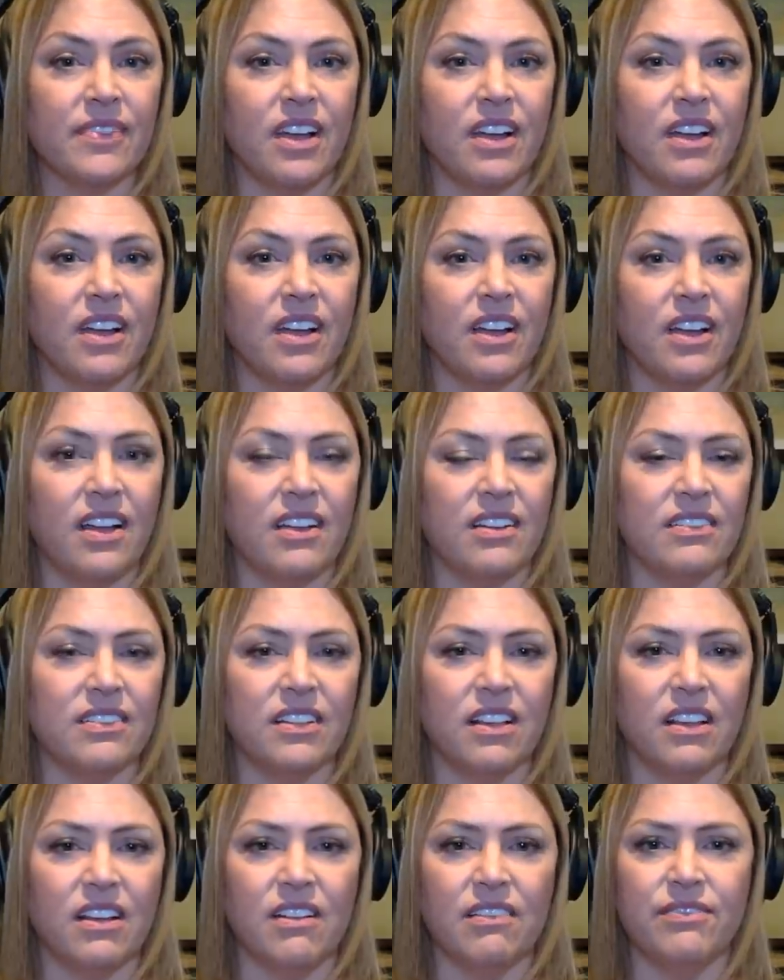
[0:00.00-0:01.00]
I
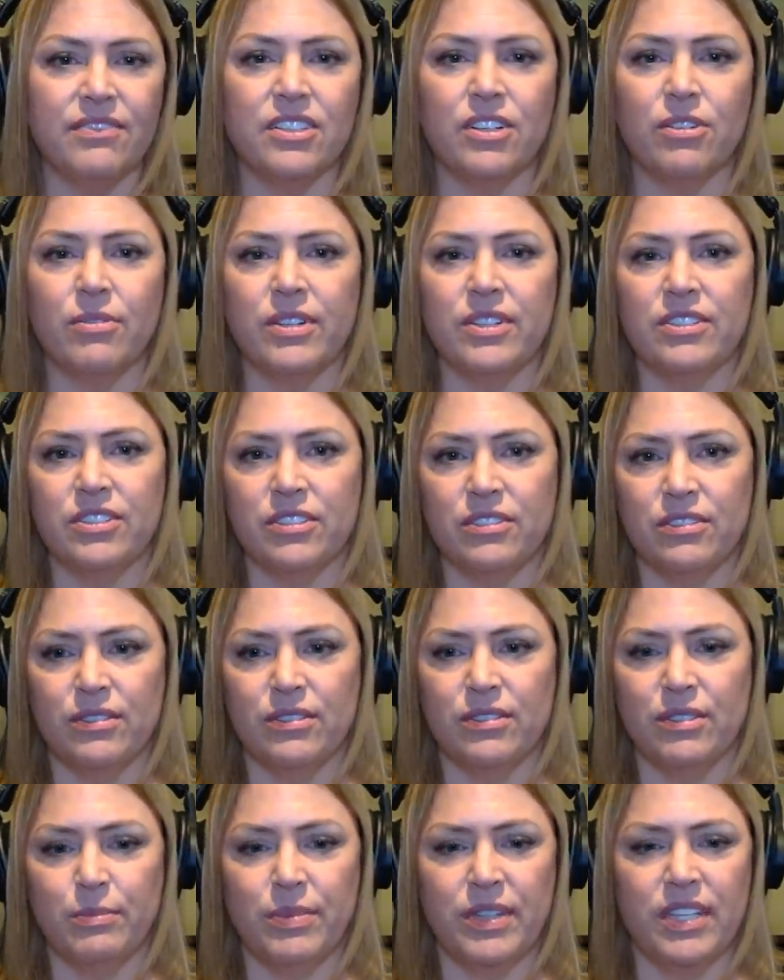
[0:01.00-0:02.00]
loved going
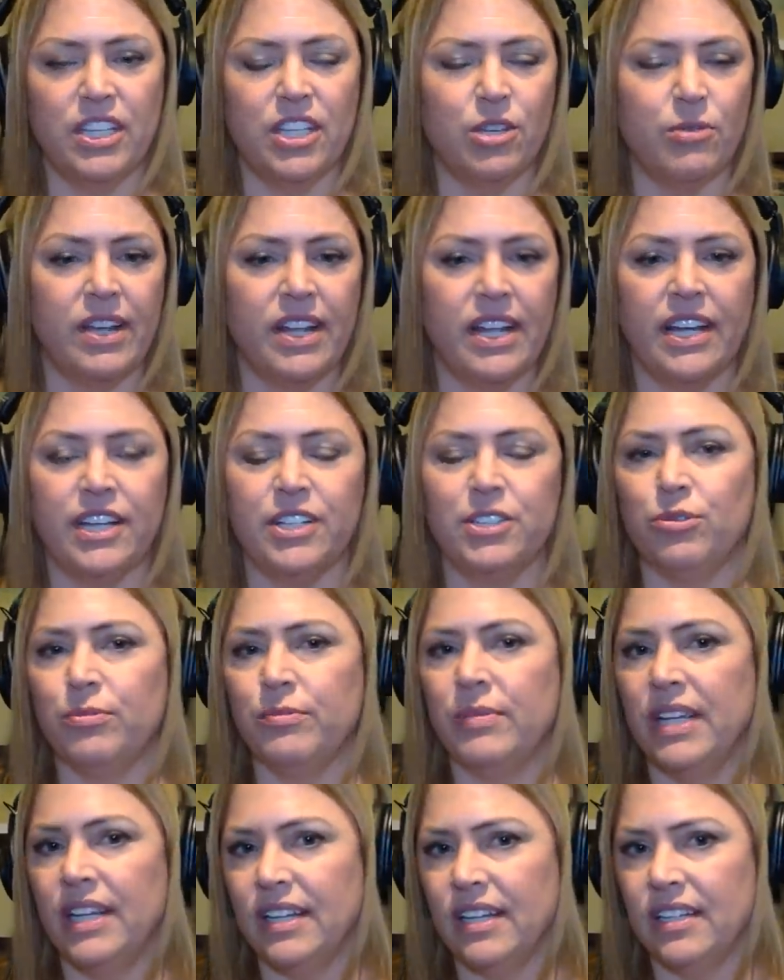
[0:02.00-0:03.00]
to the PQA annual
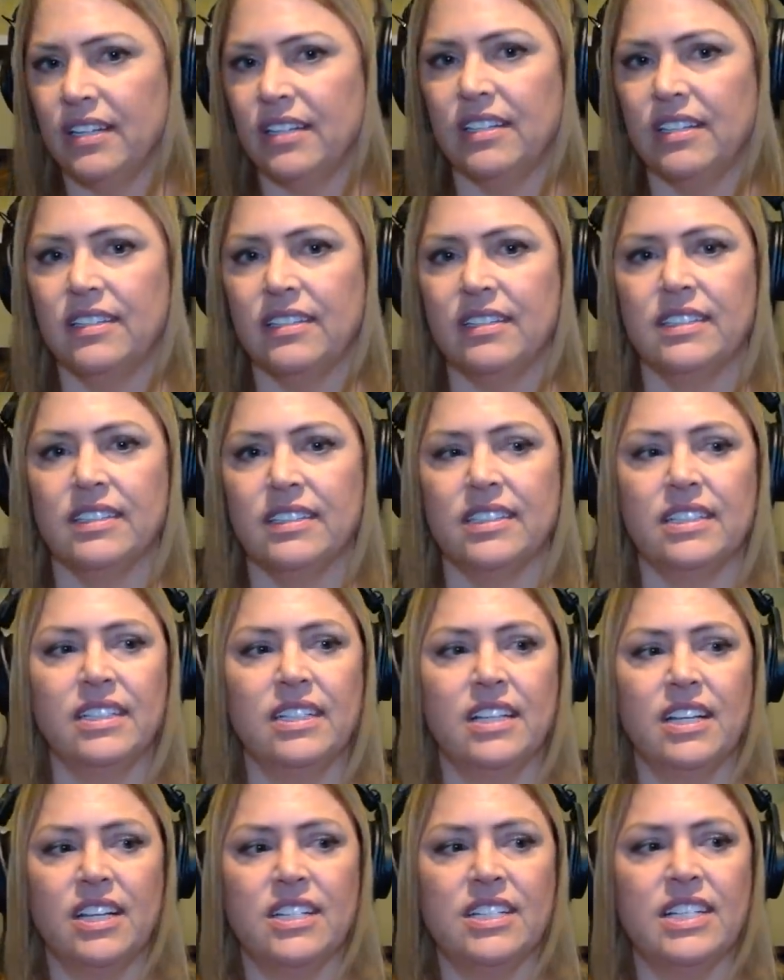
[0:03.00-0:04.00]
meeting and
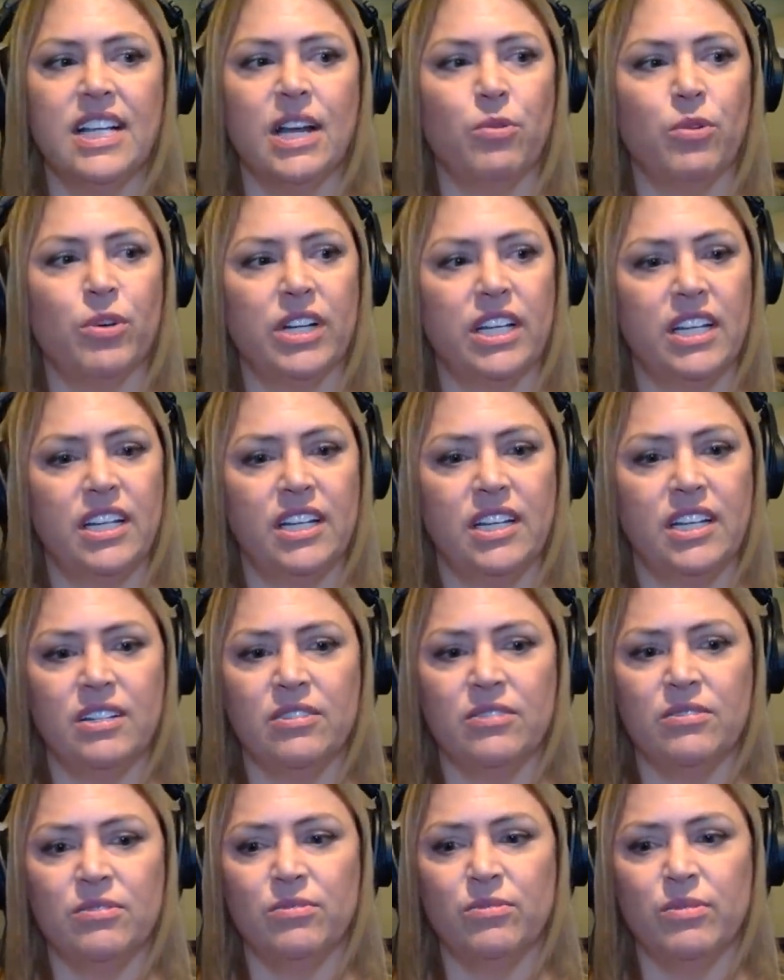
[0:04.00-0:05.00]

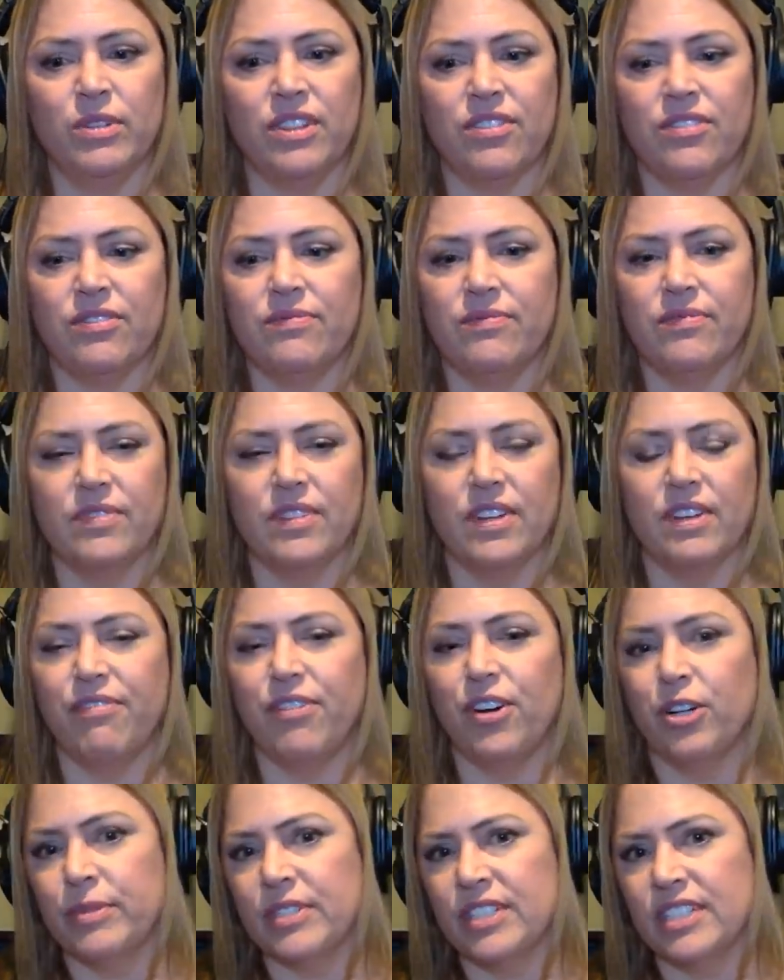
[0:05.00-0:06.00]
networking with a
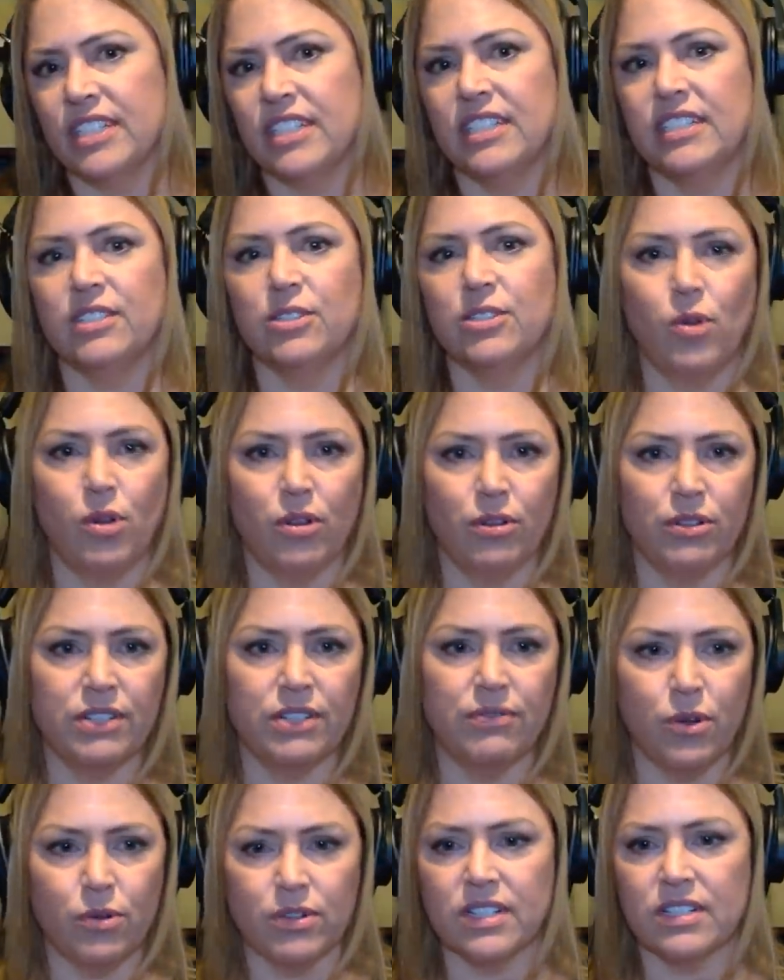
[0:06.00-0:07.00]
pharmacy and quality
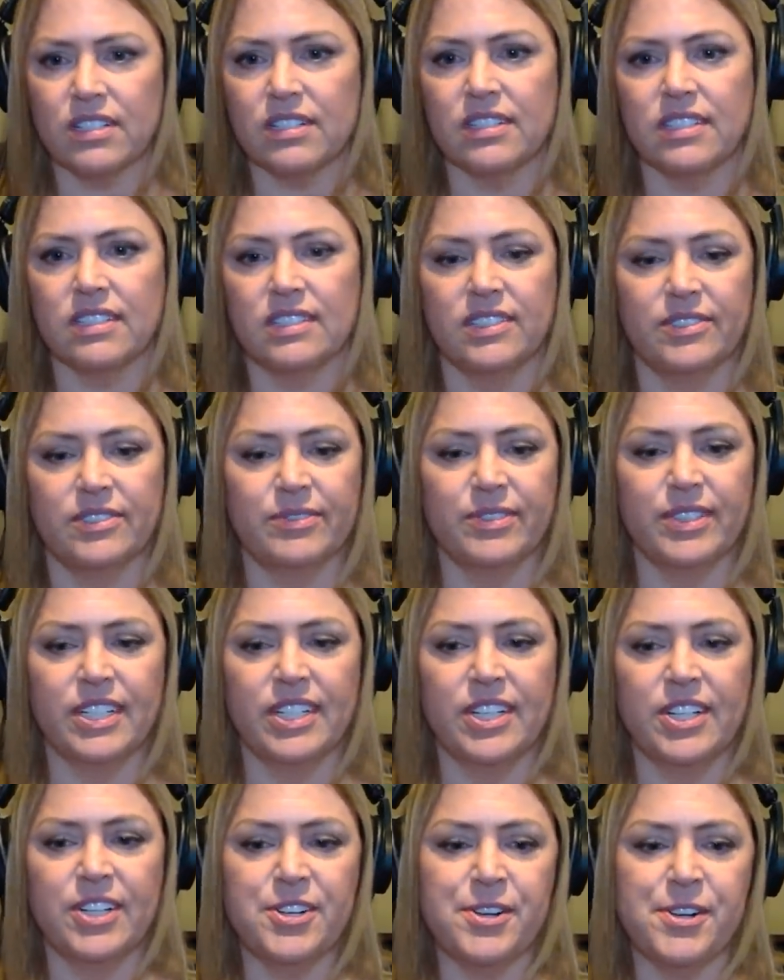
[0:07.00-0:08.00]
focus and
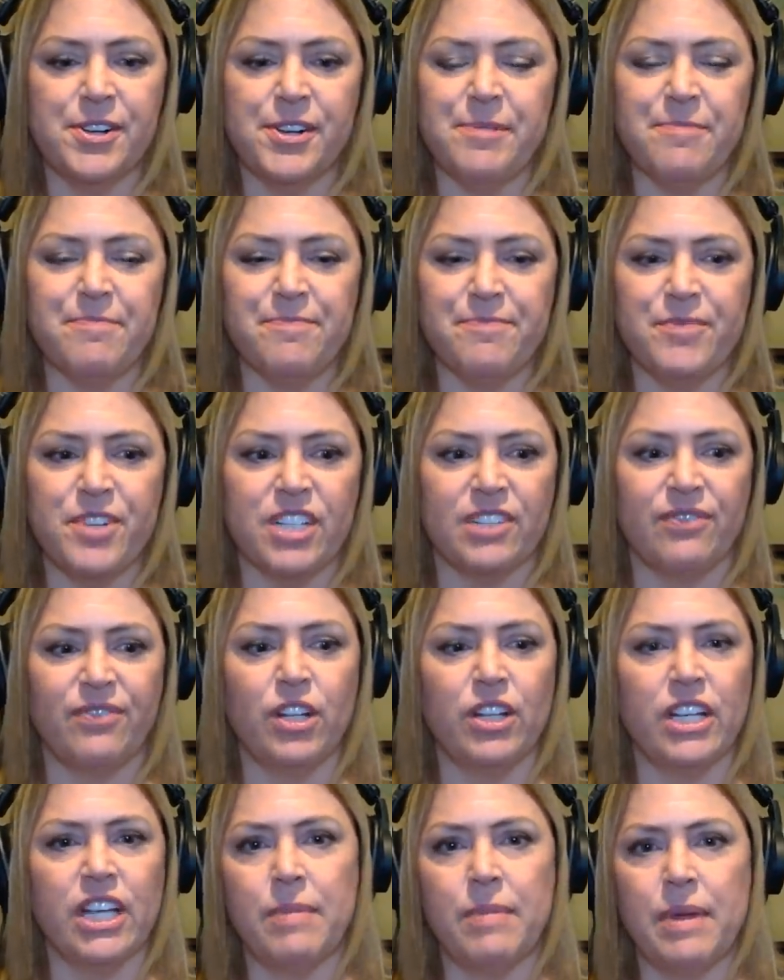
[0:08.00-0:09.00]
um, just
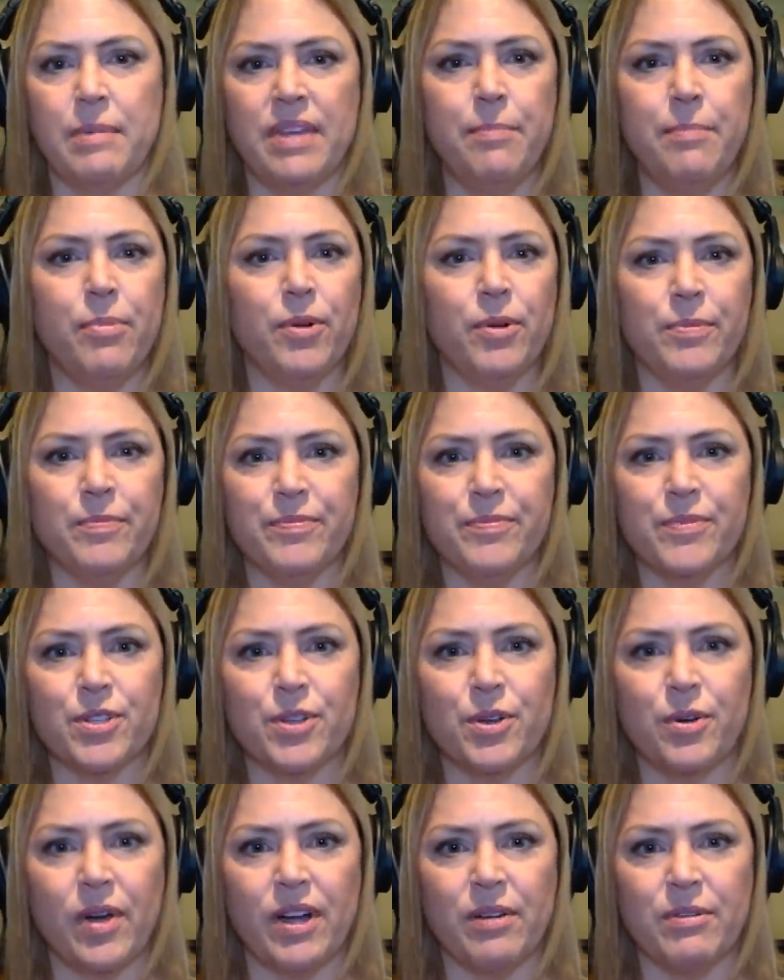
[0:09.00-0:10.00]
felt like my people.
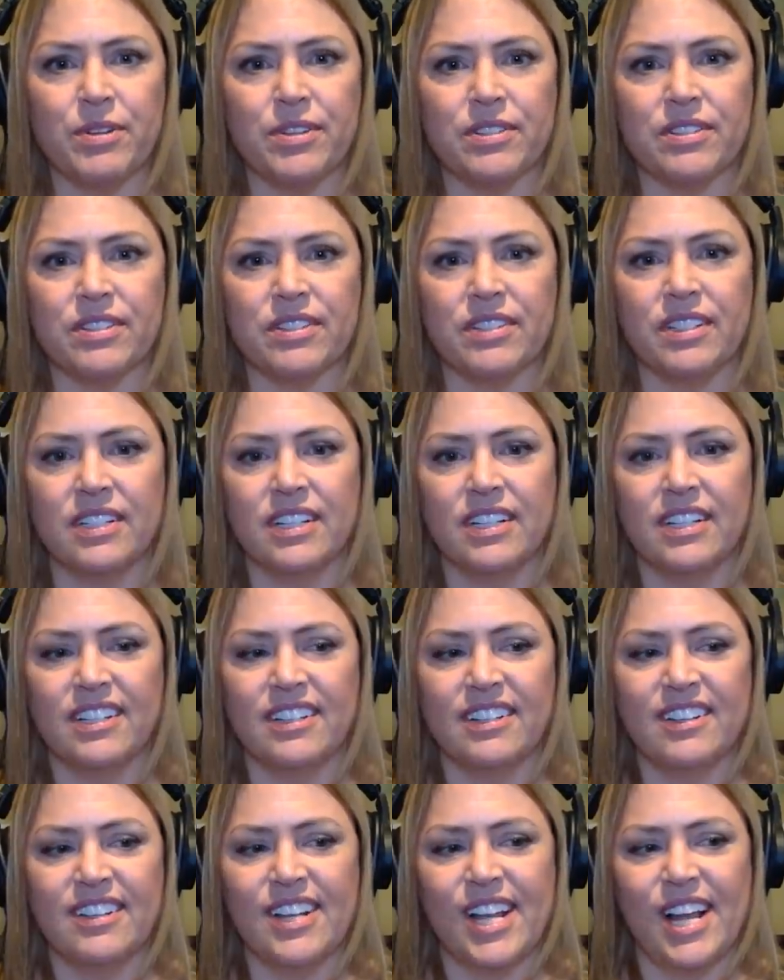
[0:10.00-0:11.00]
So I was nice.